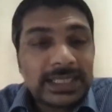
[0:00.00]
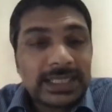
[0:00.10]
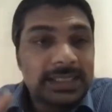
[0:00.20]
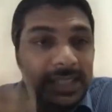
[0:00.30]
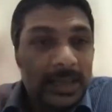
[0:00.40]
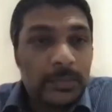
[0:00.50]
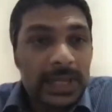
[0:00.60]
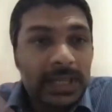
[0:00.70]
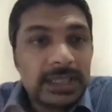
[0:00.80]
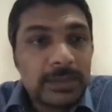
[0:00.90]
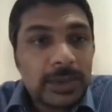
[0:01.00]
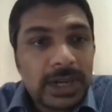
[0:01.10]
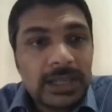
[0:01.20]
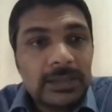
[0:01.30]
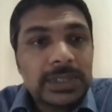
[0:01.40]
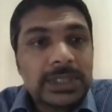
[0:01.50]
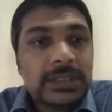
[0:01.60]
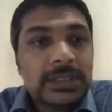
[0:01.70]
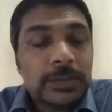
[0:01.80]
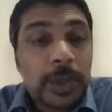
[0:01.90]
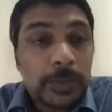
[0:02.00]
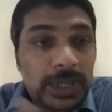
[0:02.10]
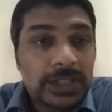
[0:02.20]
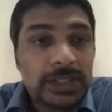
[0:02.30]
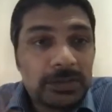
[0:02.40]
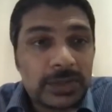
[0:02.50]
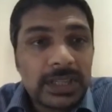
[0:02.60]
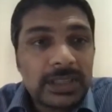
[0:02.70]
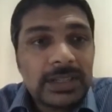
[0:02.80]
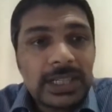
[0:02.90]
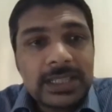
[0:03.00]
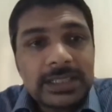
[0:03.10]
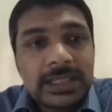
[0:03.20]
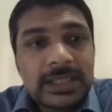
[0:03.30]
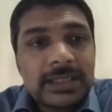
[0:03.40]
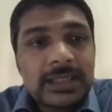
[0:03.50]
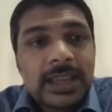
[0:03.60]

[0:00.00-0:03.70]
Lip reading: As an example, I think about 90% of the population, if you take the retail sector,